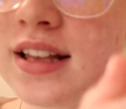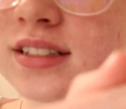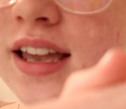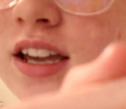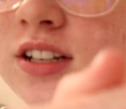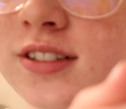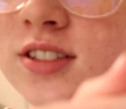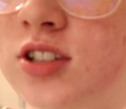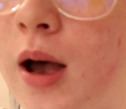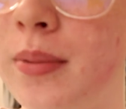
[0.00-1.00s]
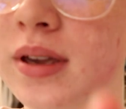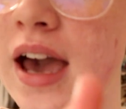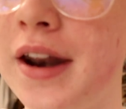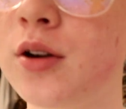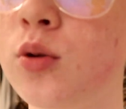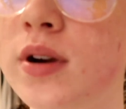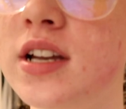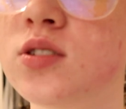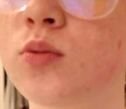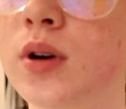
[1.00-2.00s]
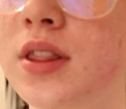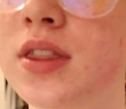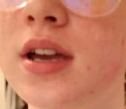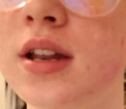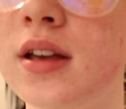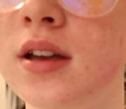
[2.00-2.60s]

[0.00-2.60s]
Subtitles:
is, like, subcategories with it.